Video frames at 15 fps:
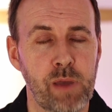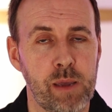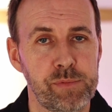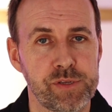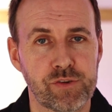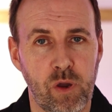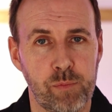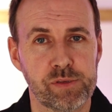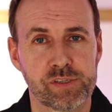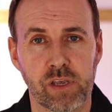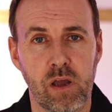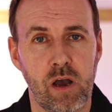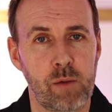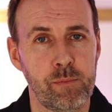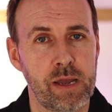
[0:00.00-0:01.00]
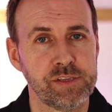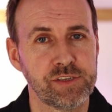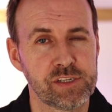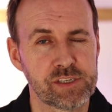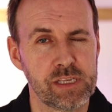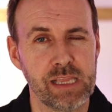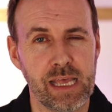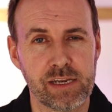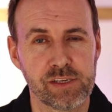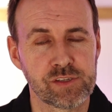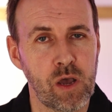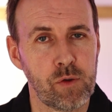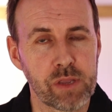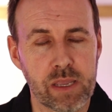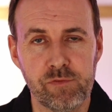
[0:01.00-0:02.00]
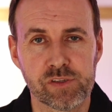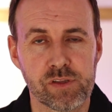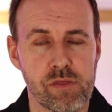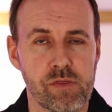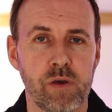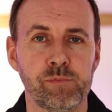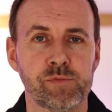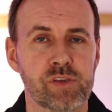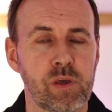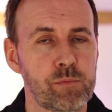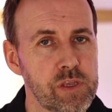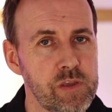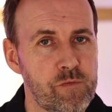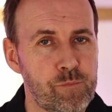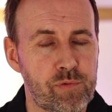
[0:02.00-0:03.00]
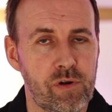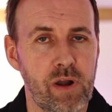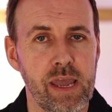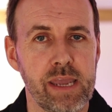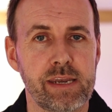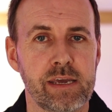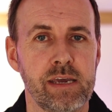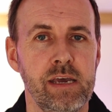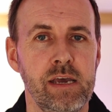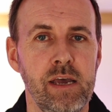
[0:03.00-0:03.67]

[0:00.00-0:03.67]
maybe drop us a comment just to let us know, give us a thumbs up that you've prayed